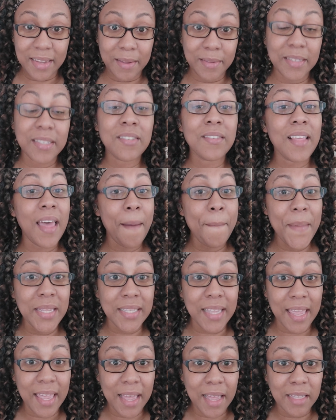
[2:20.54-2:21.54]
So that
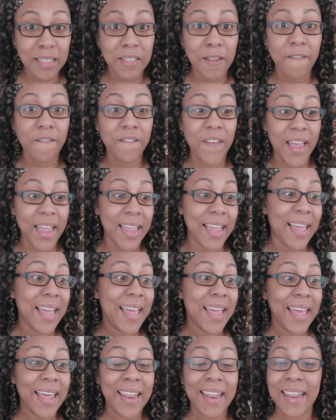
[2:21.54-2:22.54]
means it helps fight
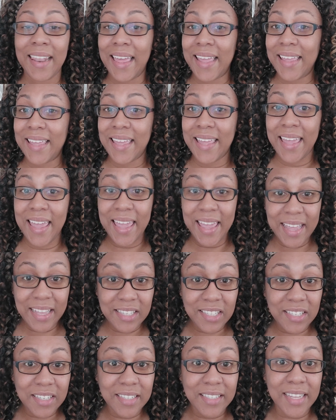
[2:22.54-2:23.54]
like
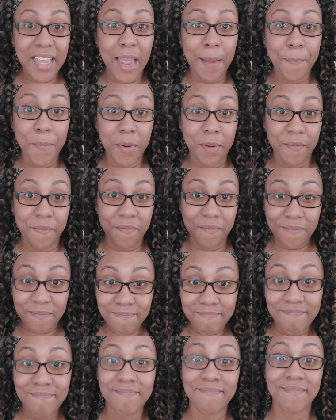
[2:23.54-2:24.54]
cancer type of
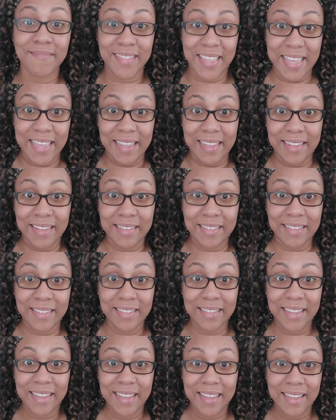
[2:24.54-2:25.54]
things.